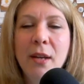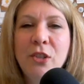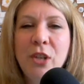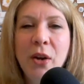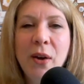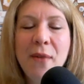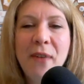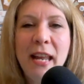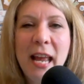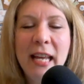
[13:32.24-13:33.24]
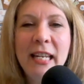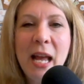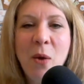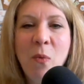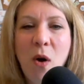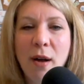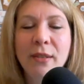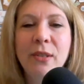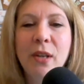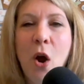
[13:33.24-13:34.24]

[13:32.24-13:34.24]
JDRF and ADA walks